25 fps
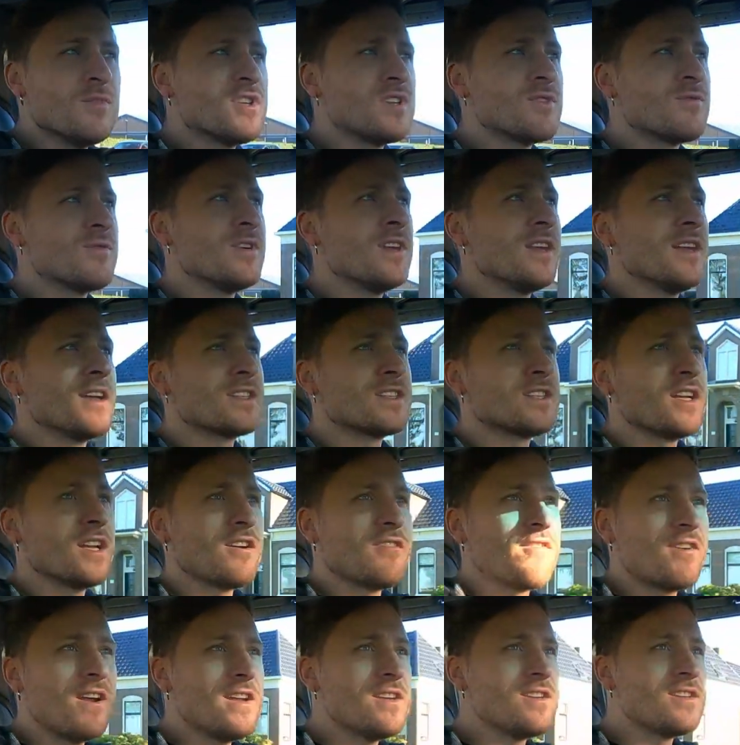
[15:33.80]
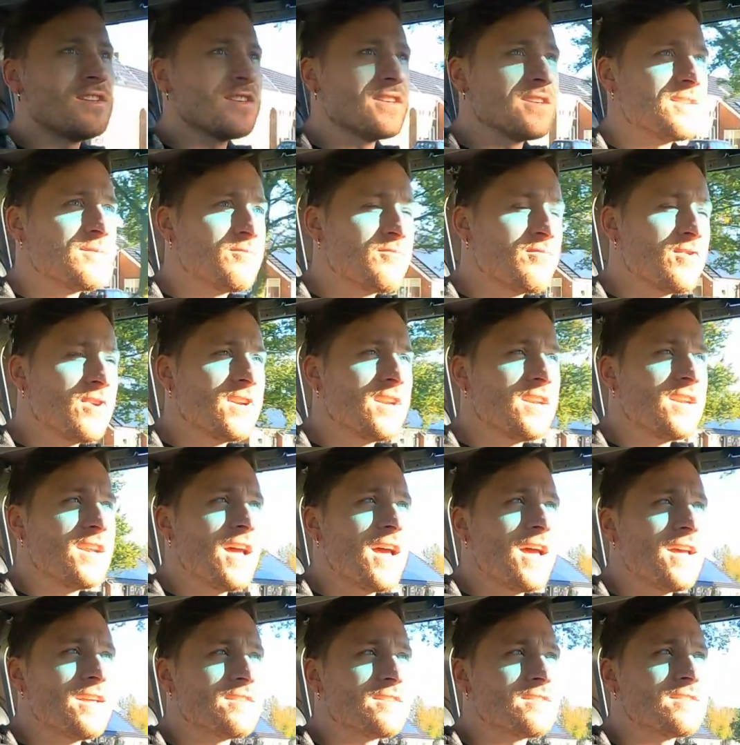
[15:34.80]
between the acceleration is pretty
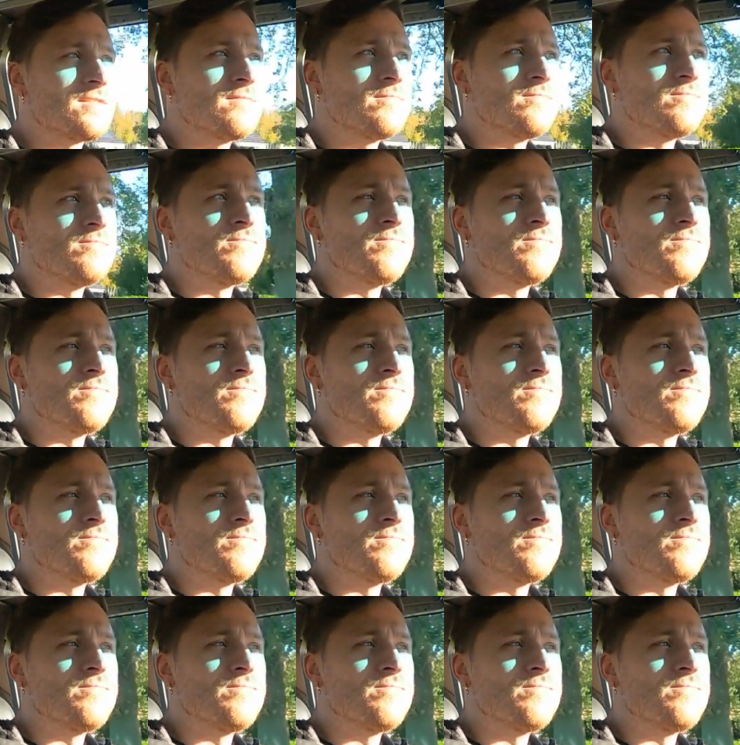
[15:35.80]
nice.